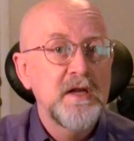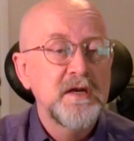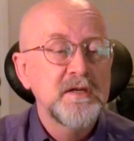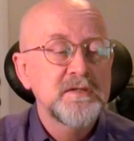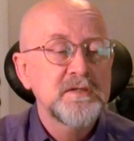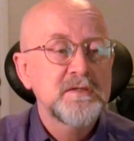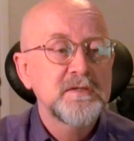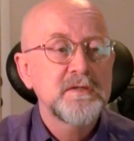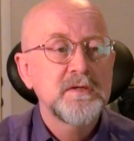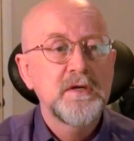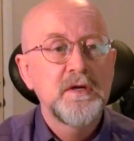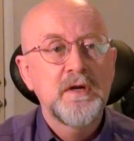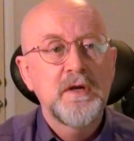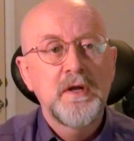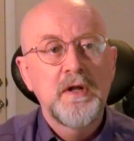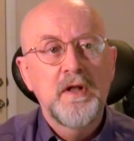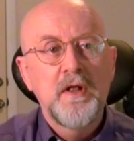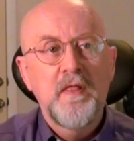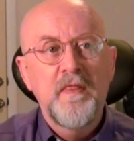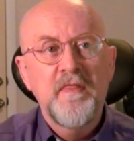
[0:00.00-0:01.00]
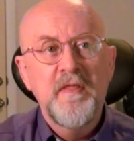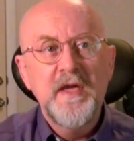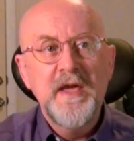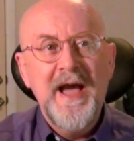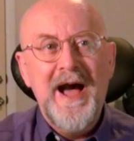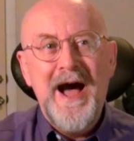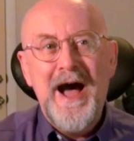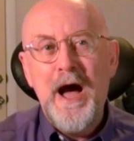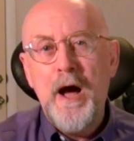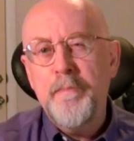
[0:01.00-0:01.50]
us.
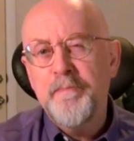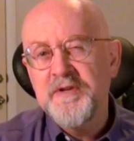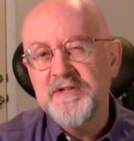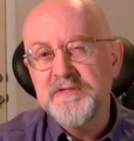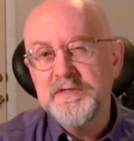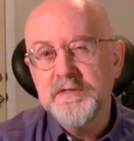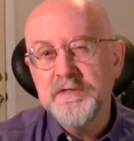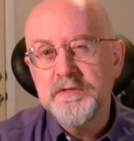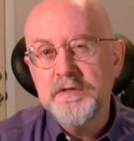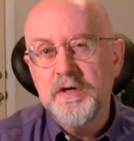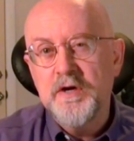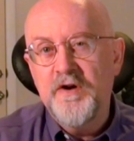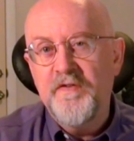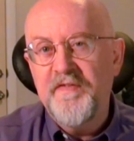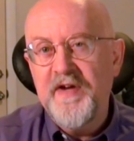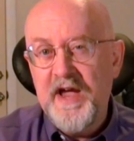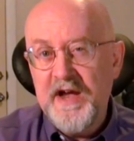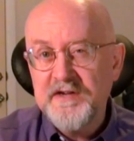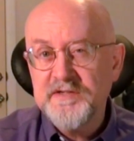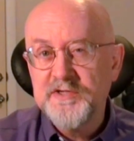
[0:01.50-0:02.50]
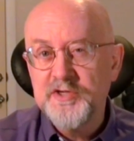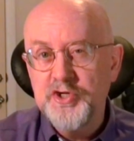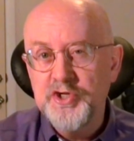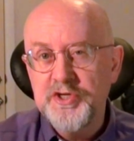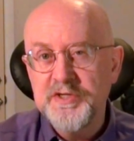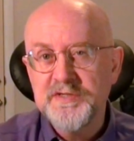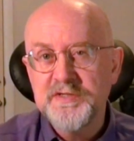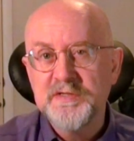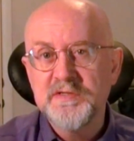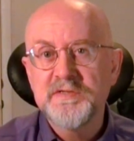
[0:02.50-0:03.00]
The opposite of
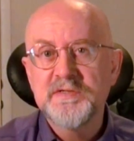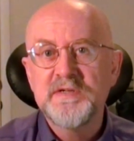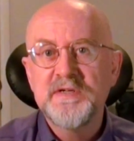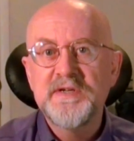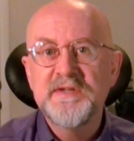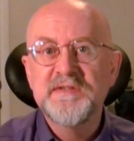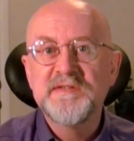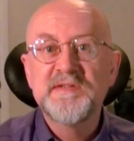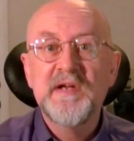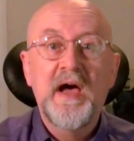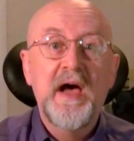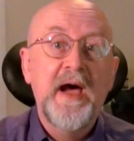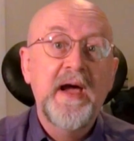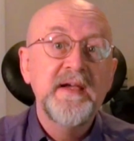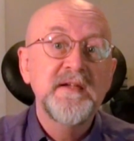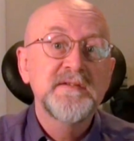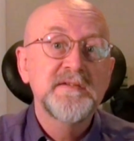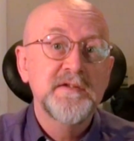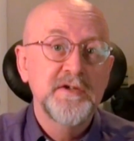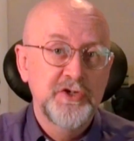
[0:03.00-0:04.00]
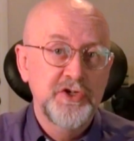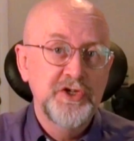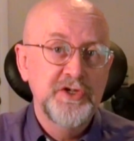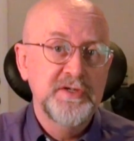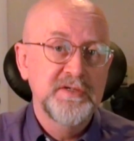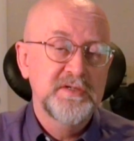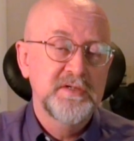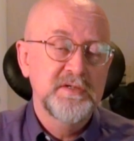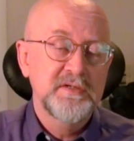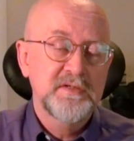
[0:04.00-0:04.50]
exegesis is
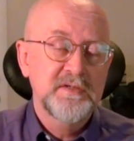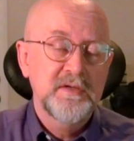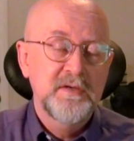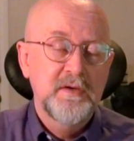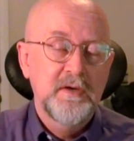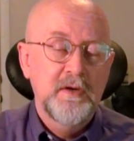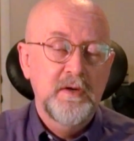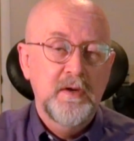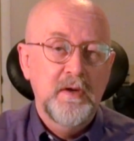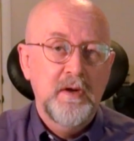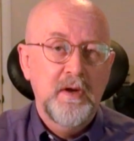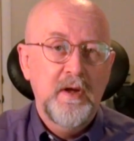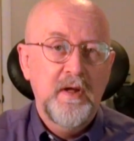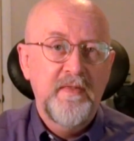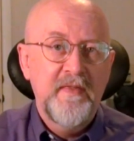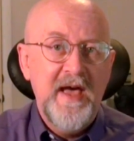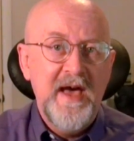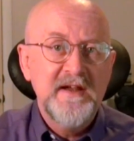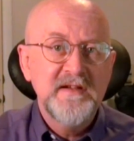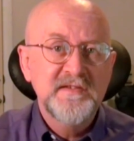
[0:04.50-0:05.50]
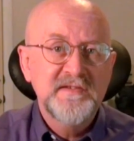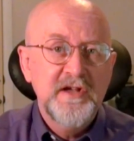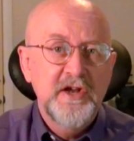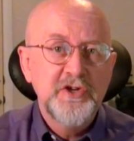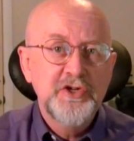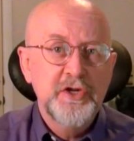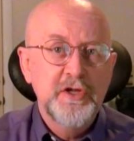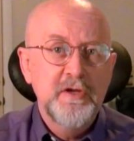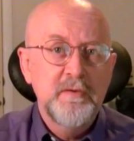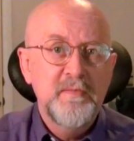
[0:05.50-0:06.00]
eisegesis, and that
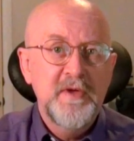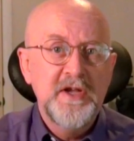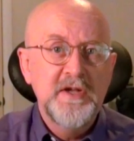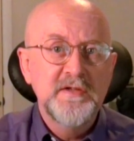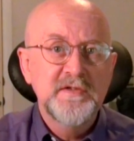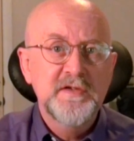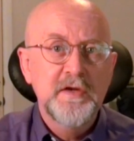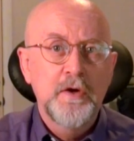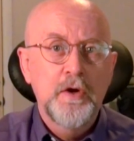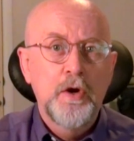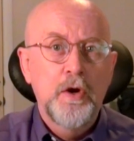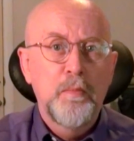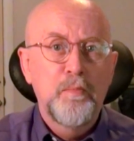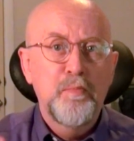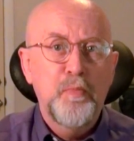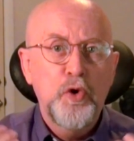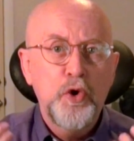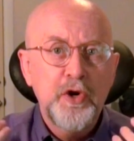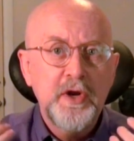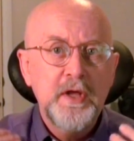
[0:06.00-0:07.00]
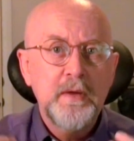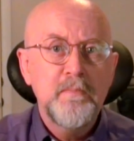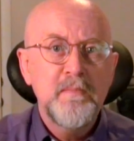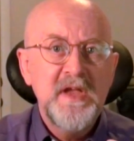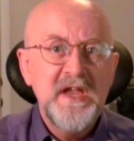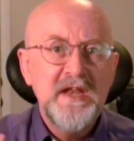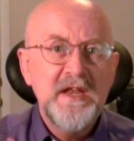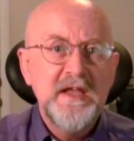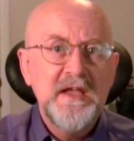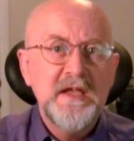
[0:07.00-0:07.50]
essentially means putting
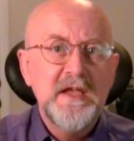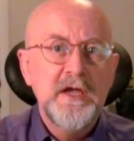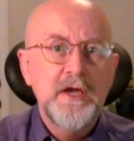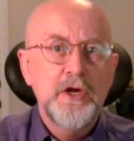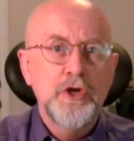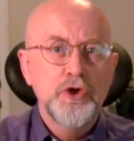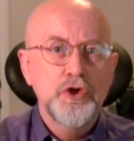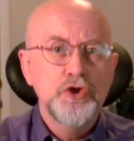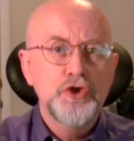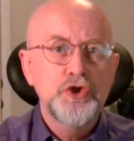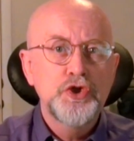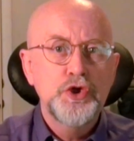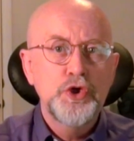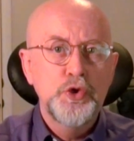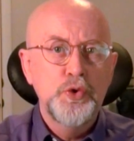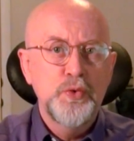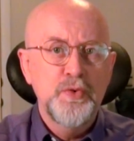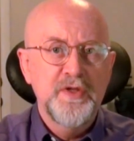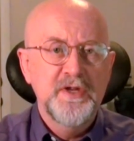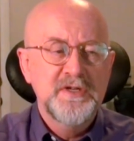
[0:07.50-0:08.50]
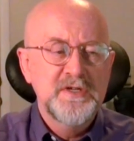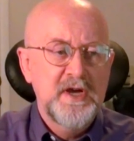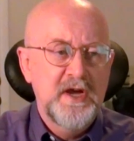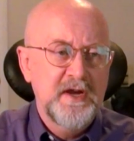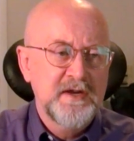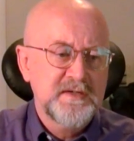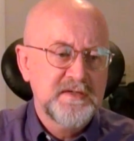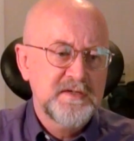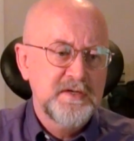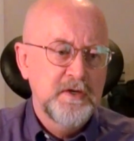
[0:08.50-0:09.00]
meaning into the
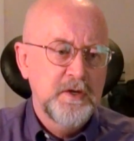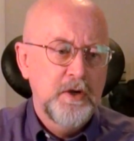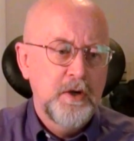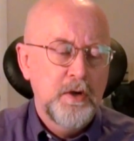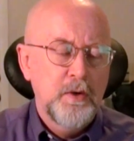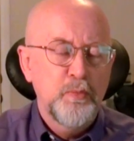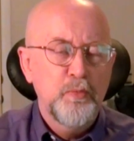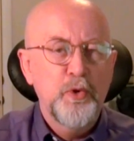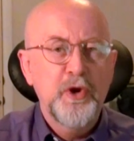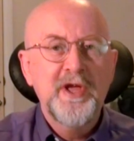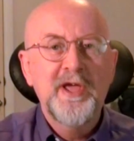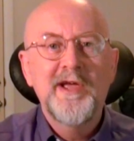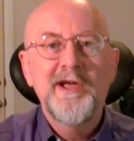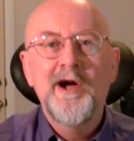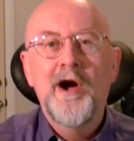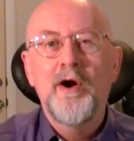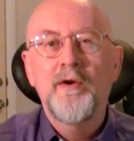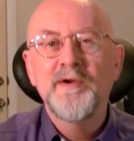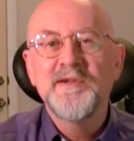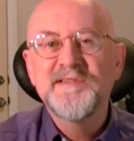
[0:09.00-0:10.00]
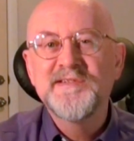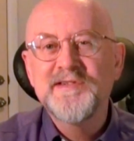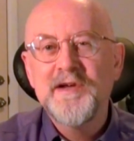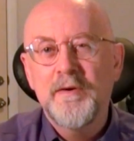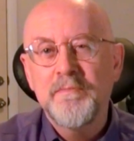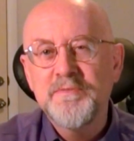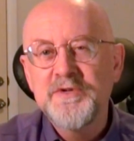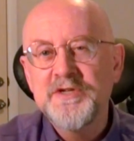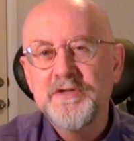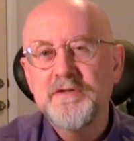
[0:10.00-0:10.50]
text, bringing our
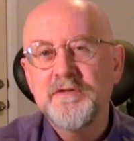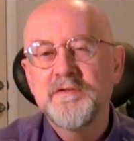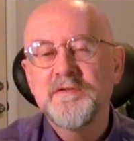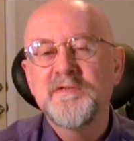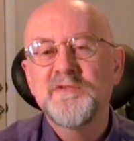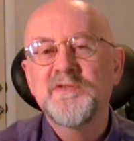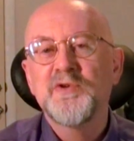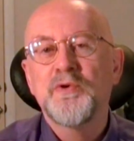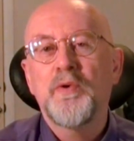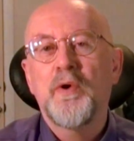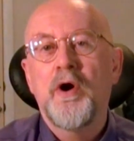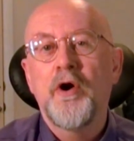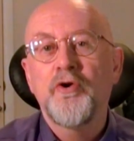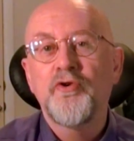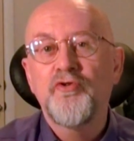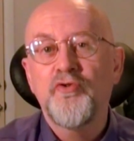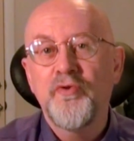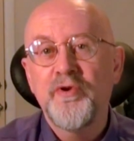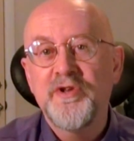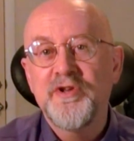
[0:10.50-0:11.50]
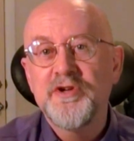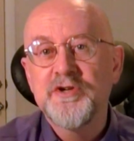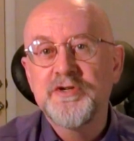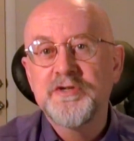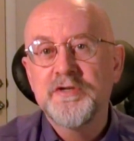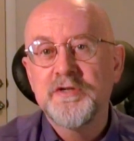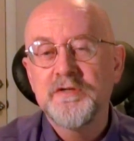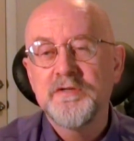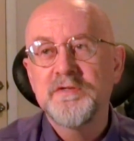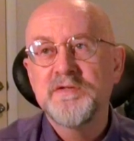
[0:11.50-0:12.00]
assumptions or our
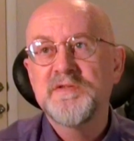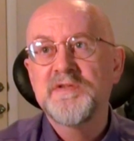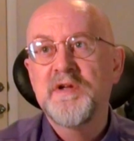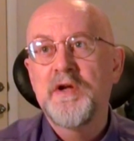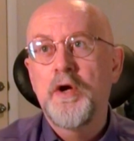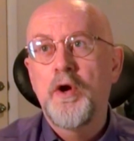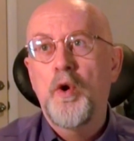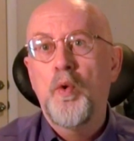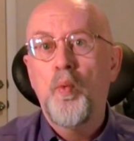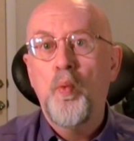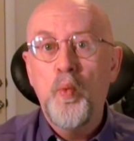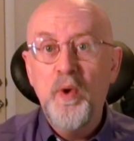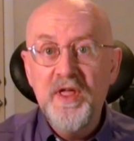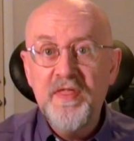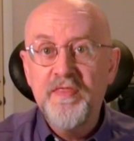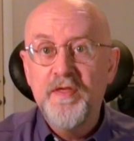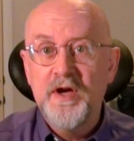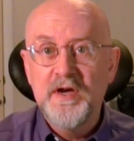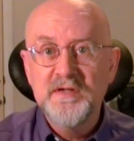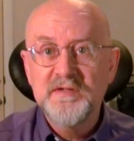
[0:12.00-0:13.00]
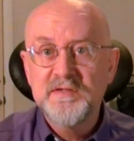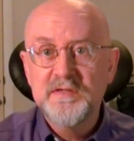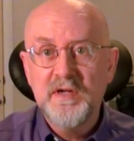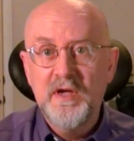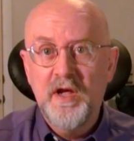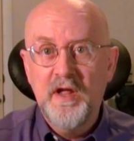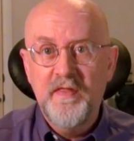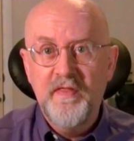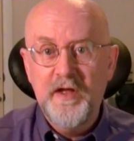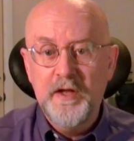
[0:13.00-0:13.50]
traditions with us,
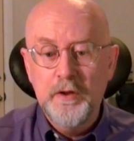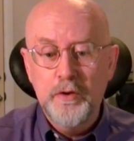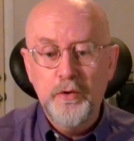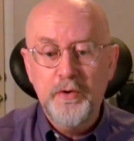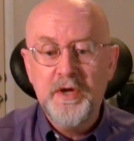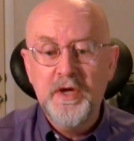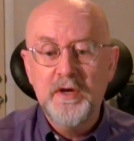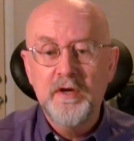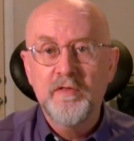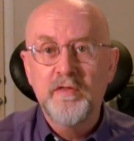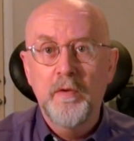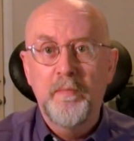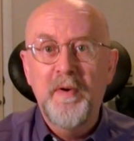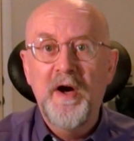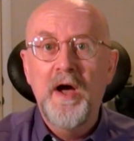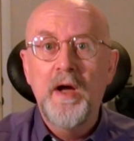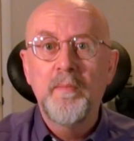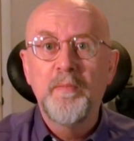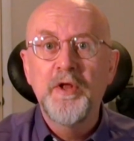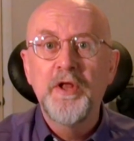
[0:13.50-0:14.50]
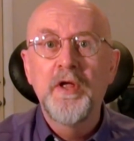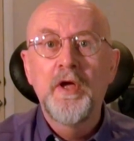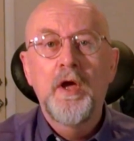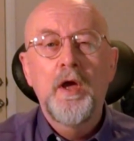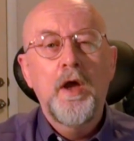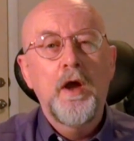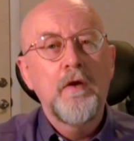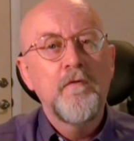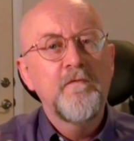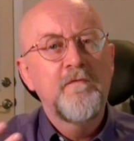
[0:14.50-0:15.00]
and then looking at the Bible
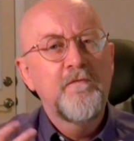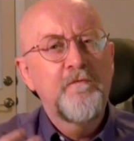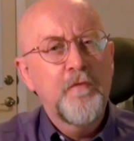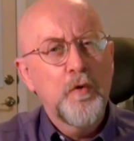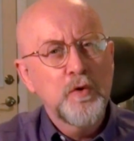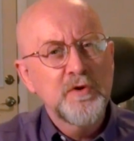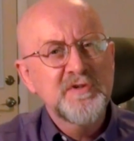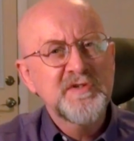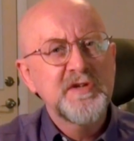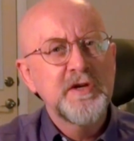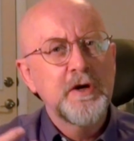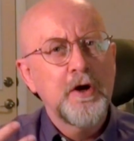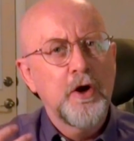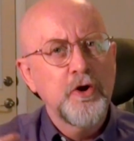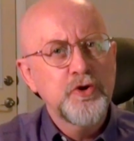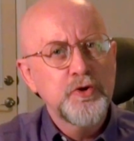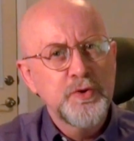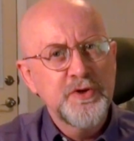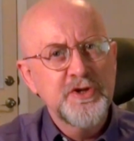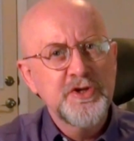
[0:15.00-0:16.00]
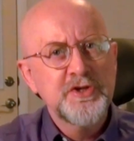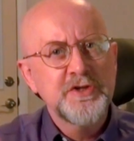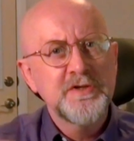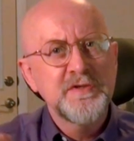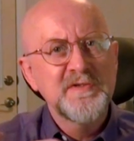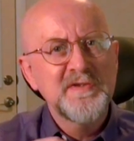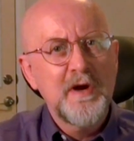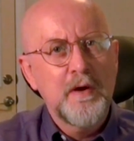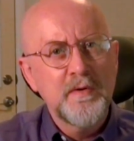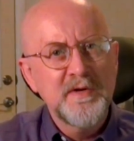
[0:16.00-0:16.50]
and forcing our
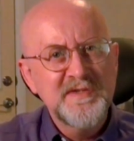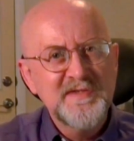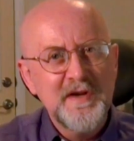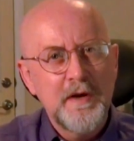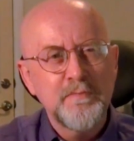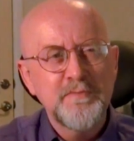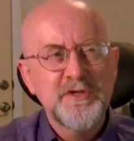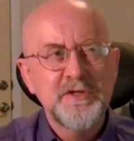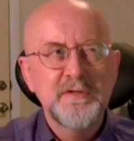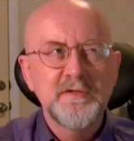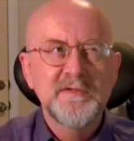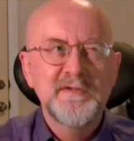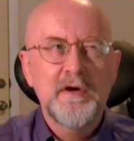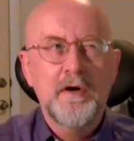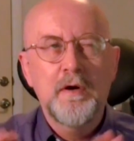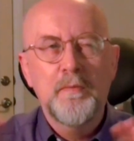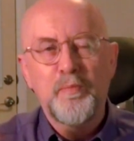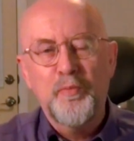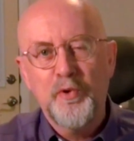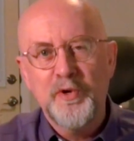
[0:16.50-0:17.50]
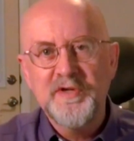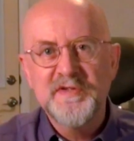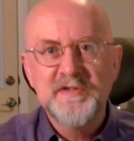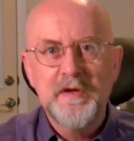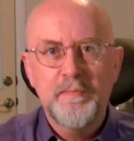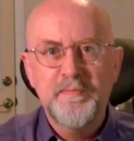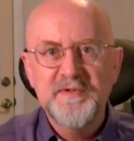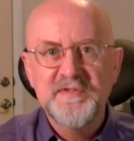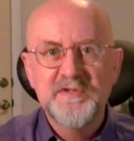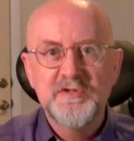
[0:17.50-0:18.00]
traditions, our assumptions, our
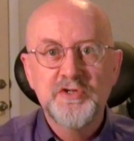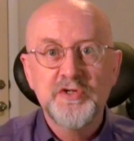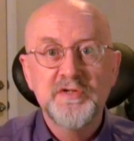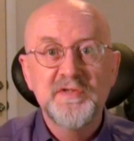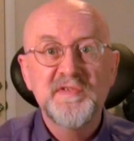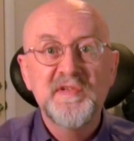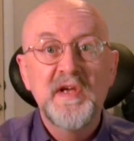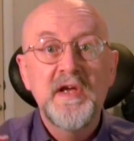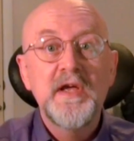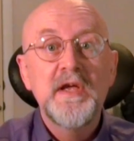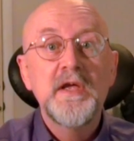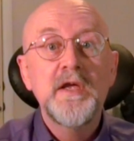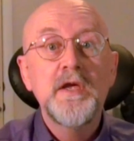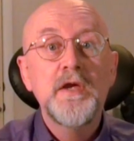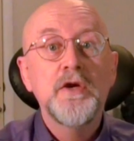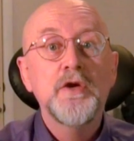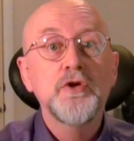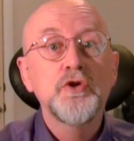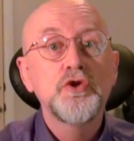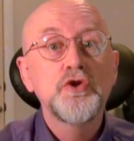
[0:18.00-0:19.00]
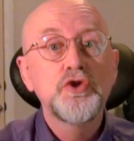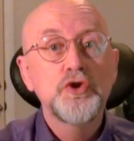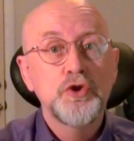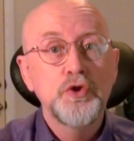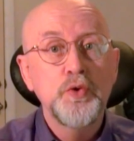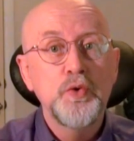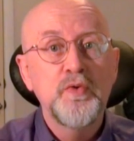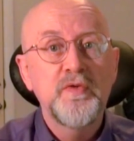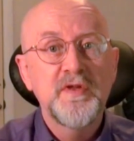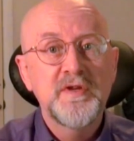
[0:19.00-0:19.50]
presuppositions
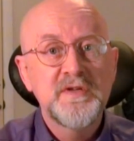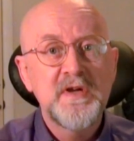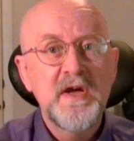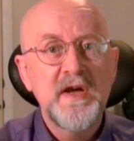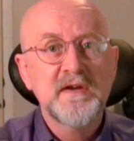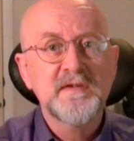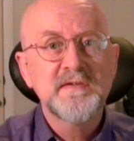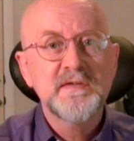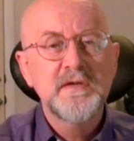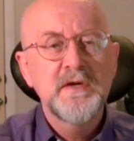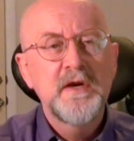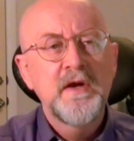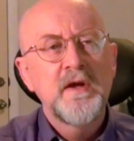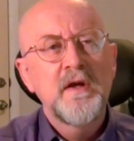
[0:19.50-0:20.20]
into the text.